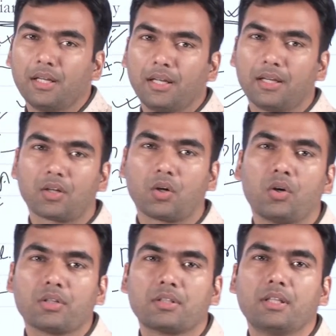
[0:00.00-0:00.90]

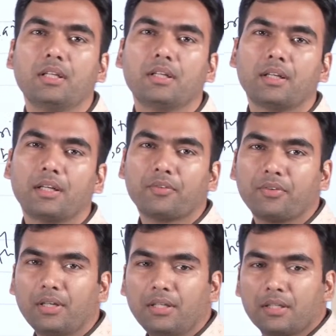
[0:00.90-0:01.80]
across the
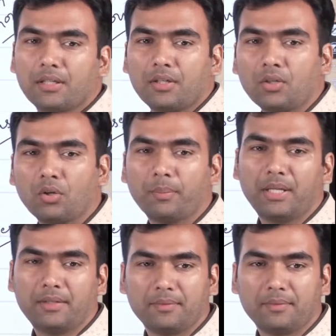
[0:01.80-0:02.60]
different domain.